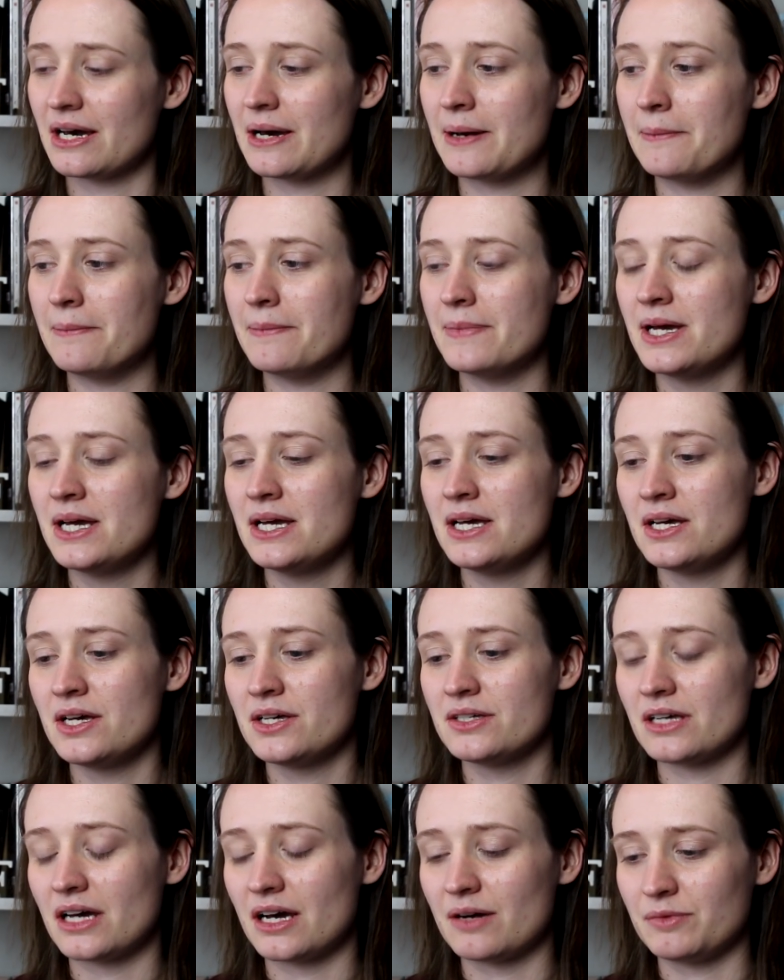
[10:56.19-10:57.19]
And
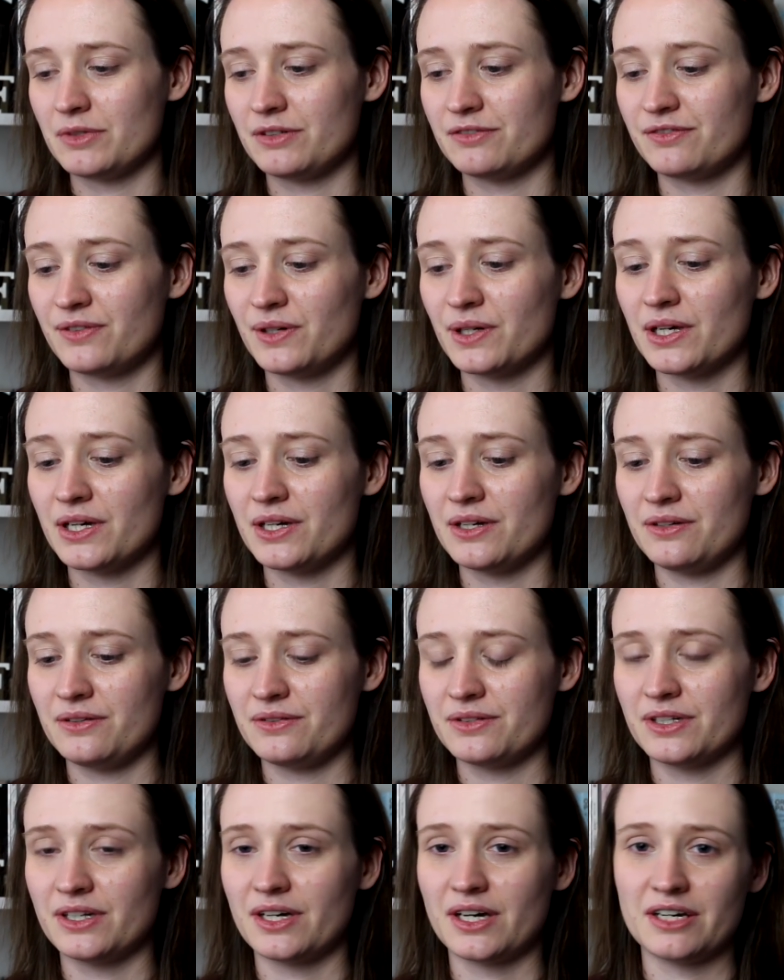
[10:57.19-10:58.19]
we follow
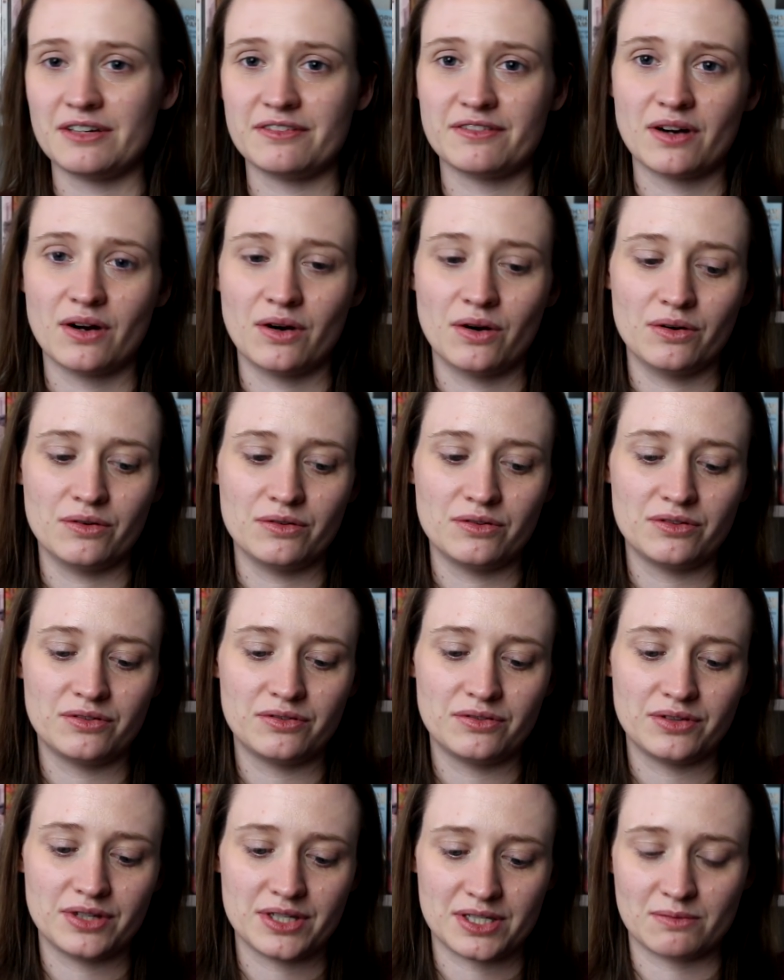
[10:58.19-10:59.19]
the life of
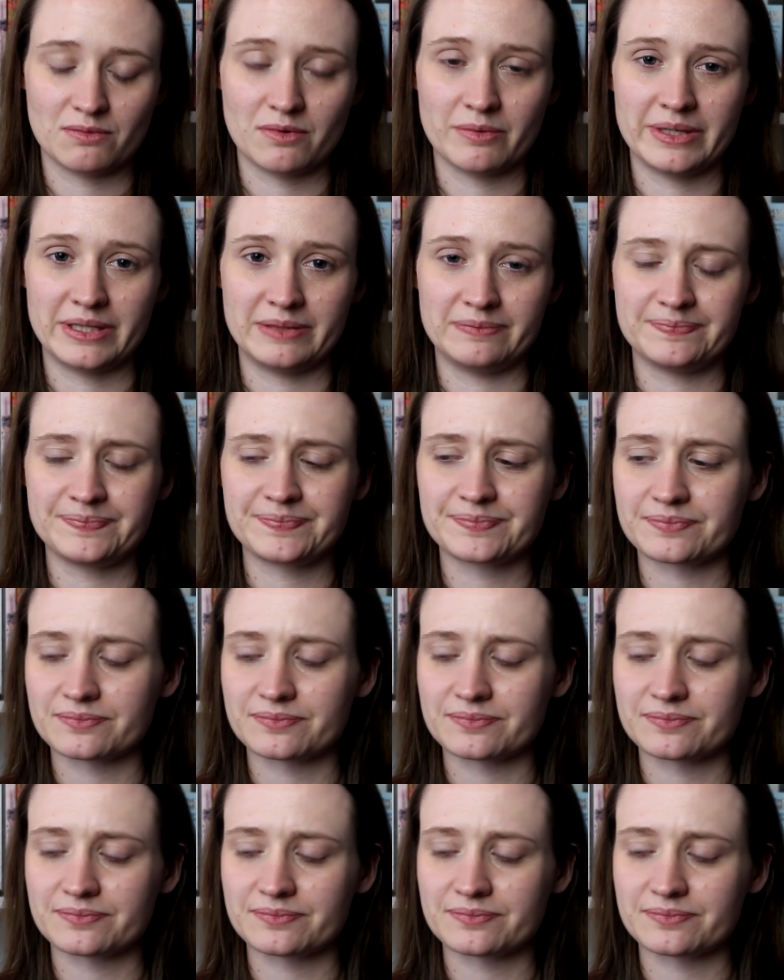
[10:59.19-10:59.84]
this woman